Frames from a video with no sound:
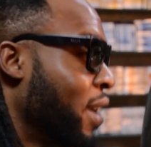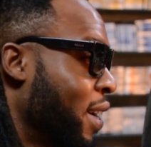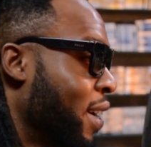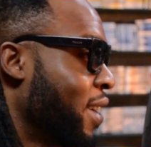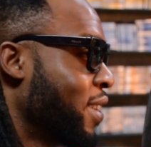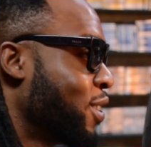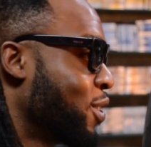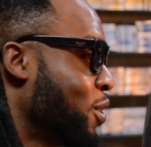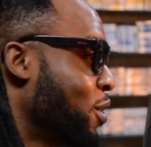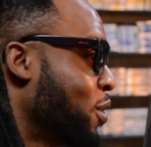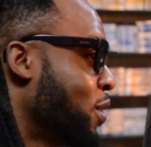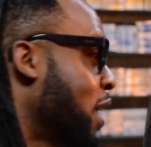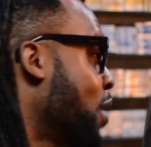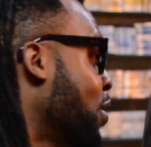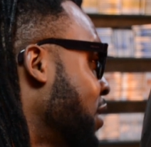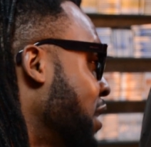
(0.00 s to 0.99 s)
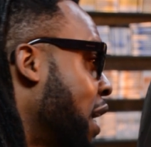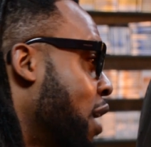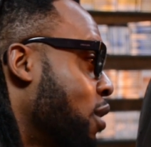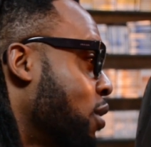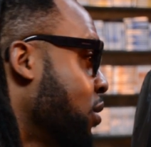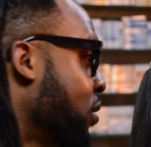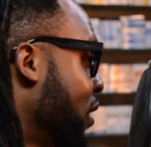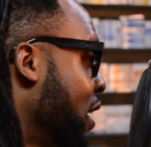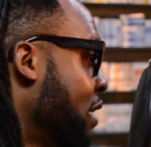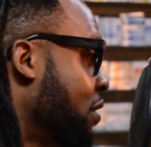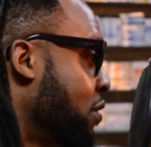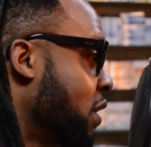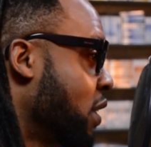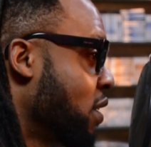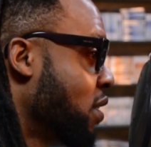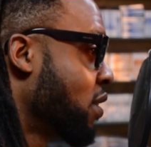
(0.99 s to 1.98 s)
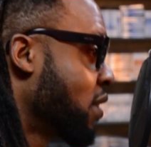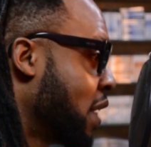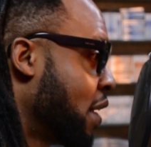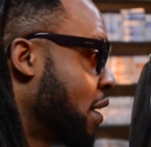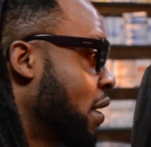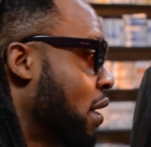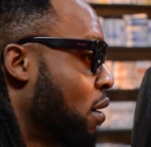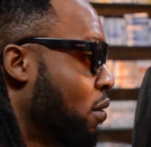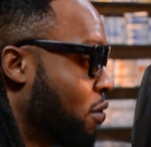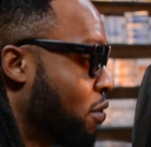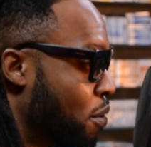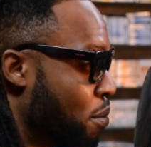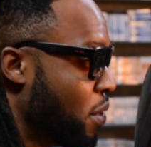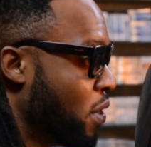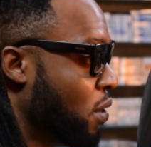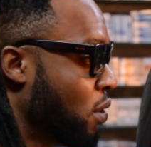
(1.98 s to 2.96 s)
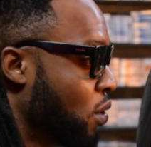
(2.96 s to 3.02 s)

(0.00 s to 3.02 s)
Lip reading: Yeah, so that was how everything started out for me.